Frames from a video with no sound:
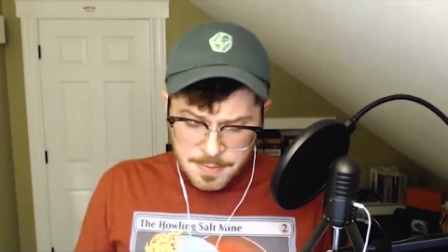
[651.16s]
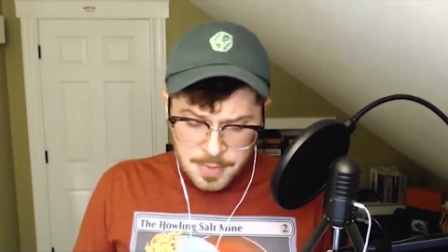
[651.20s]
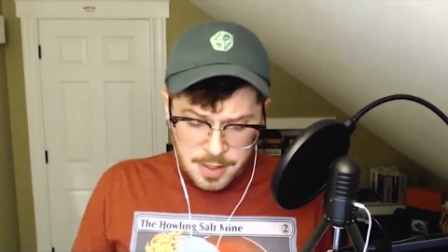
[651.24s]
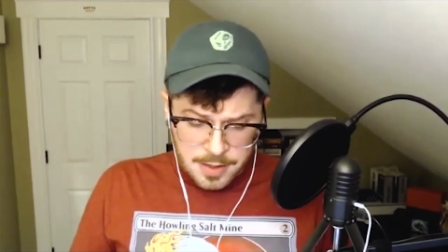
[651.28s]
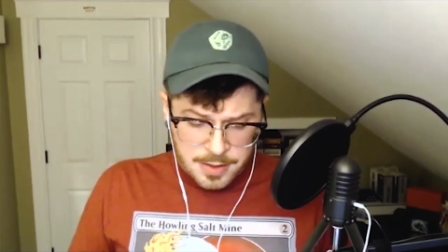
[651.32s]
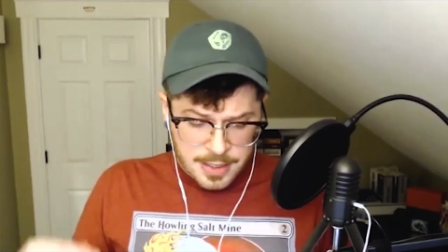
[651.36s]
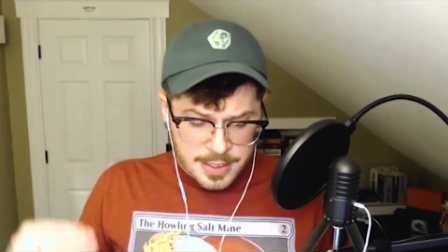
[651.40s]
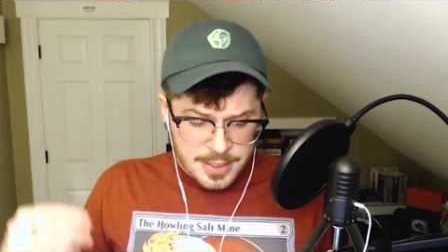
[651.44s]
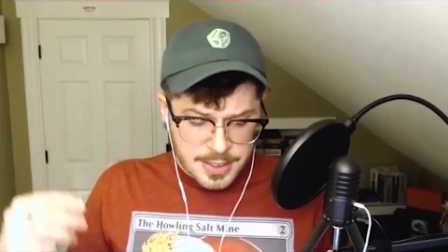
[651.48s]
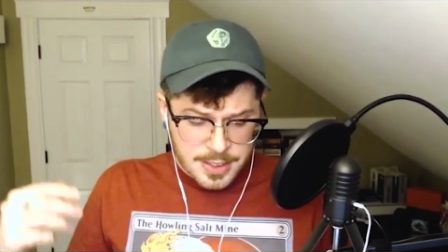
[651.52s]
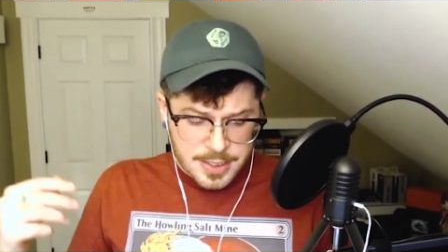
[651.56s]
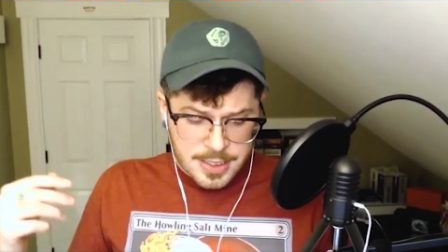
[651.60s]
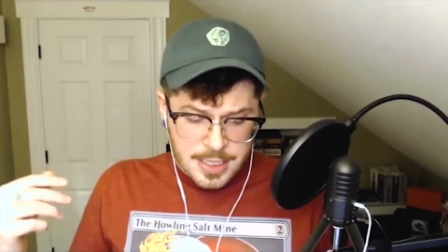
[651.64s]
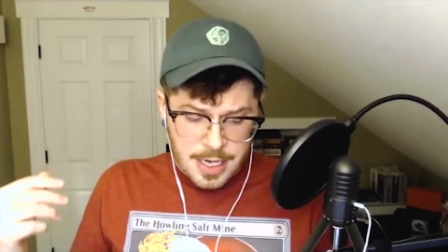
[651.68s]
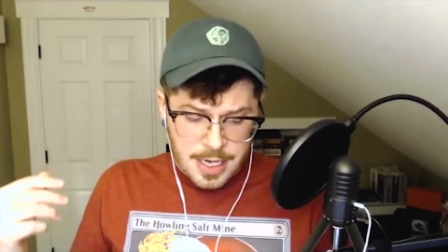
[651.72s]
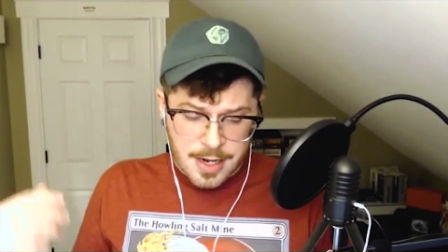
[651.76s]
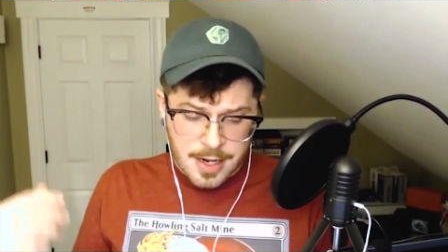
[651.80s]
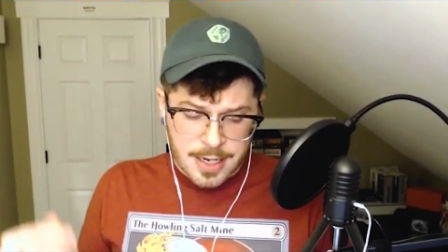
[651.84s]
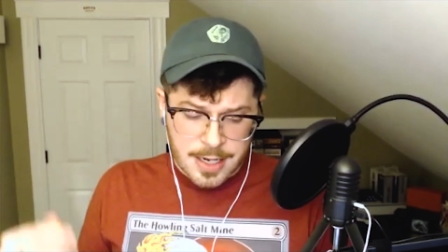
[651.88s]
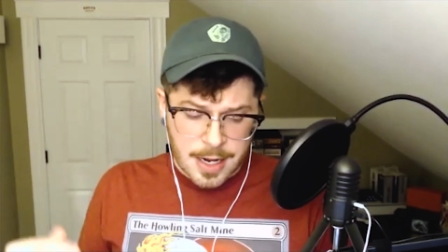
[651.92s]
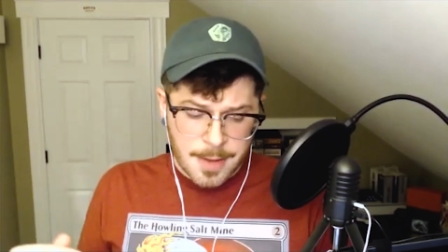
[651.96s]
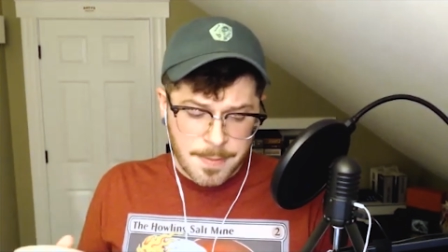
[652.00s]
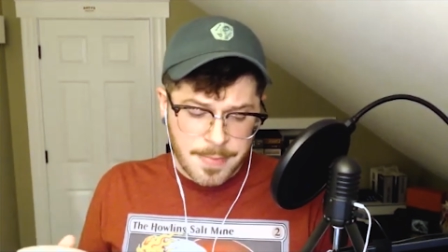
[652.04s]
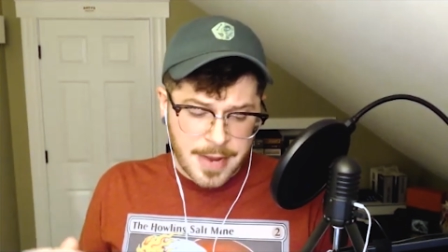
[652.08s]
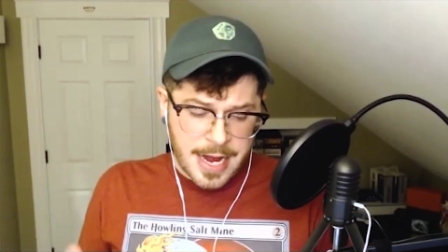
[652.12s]
Let's
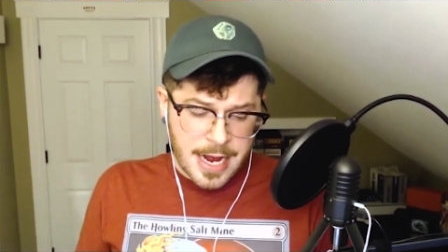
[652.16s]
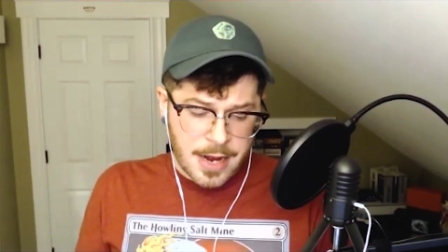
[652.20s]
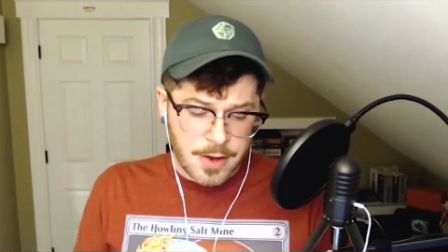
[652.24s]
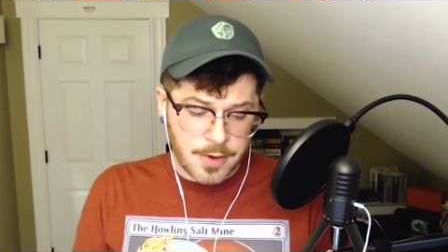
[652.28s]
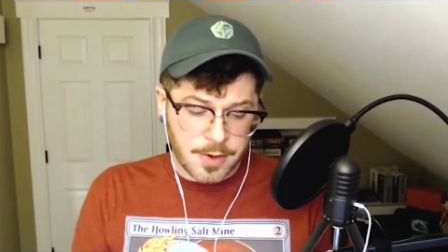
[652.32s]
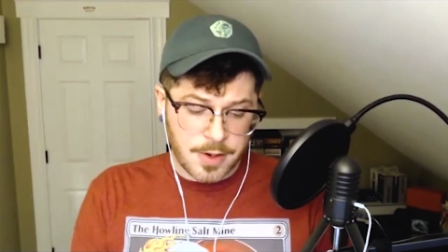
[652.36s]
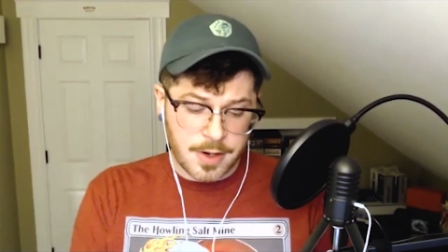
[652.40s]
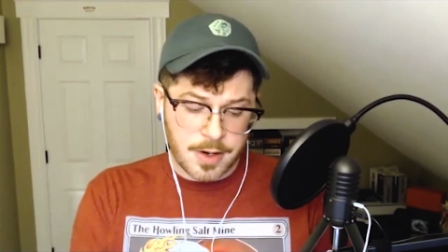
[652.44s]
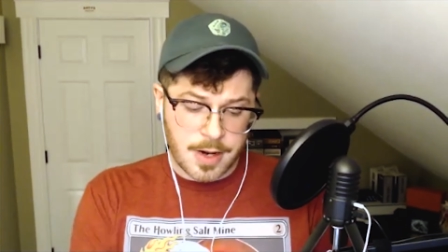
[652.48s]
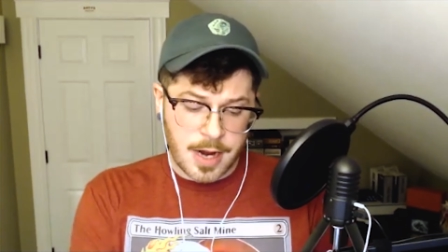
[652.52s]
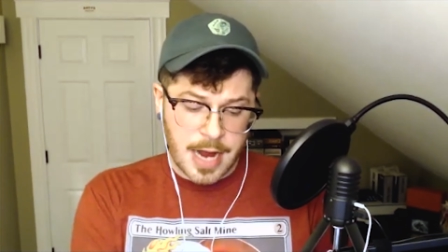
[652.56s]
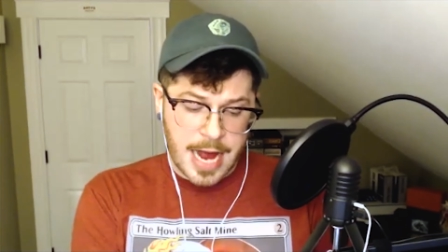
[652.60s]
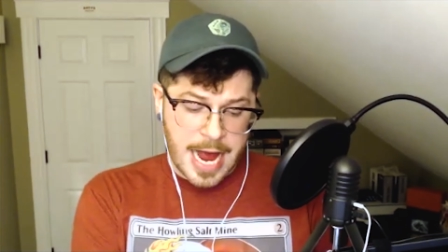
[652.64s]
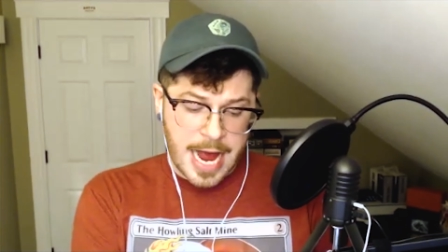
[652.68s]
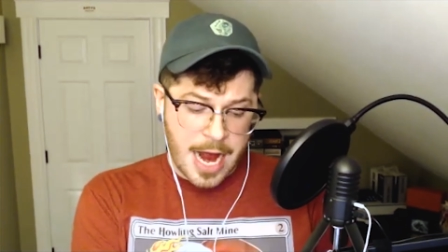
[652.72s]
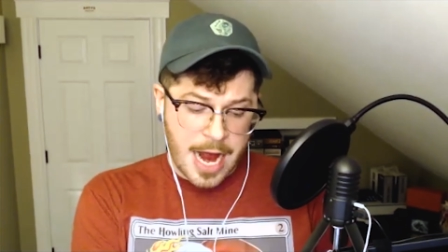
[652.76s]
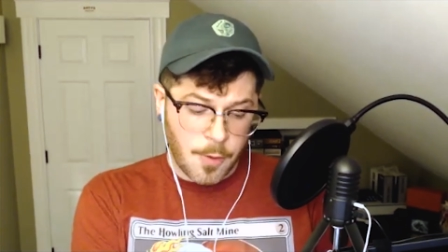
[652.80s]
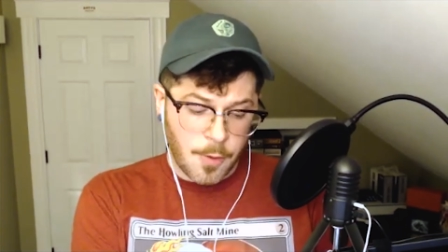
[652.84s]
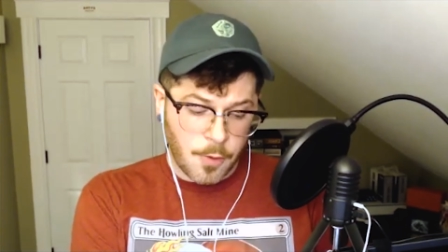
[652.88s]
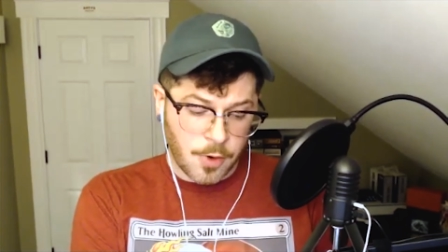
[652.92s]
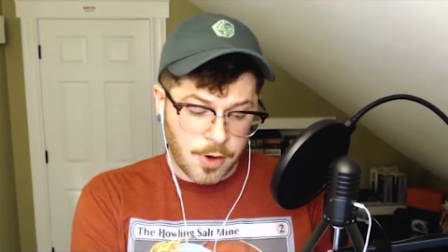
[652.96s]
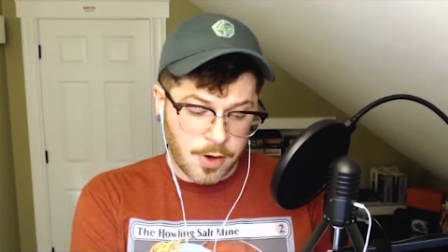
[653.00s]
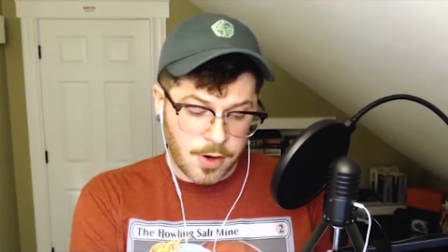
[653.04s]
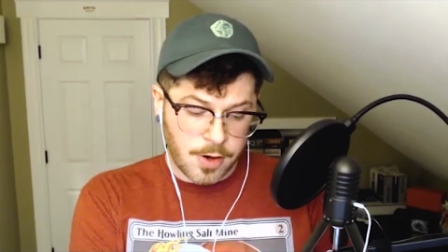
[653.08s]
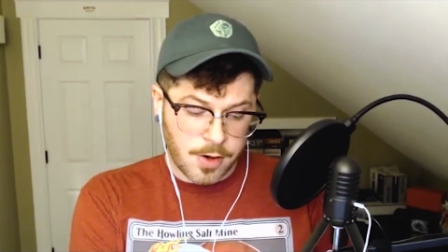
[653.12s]
talk about
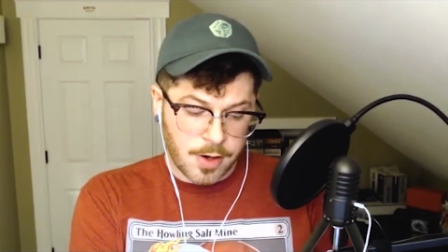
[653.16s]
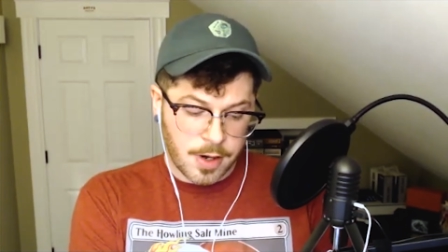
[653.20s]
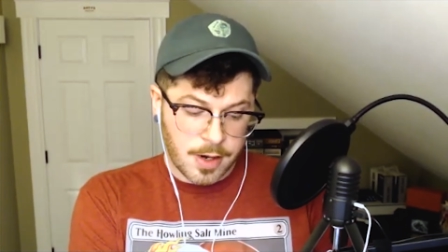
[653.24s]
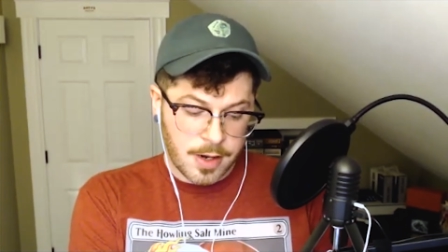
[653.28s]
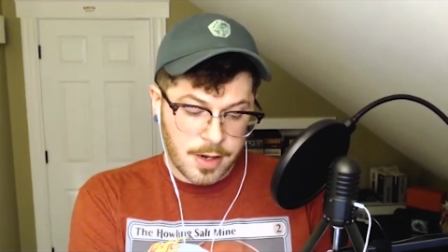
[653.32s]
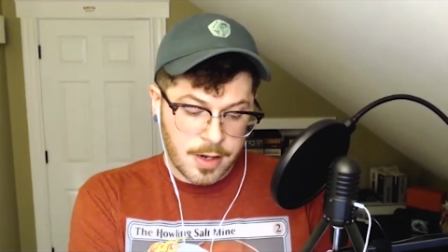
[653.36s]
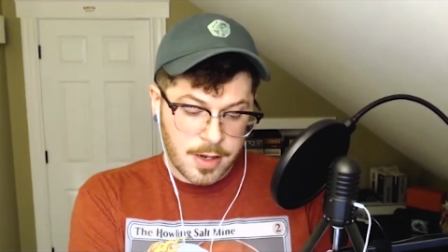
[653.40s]
our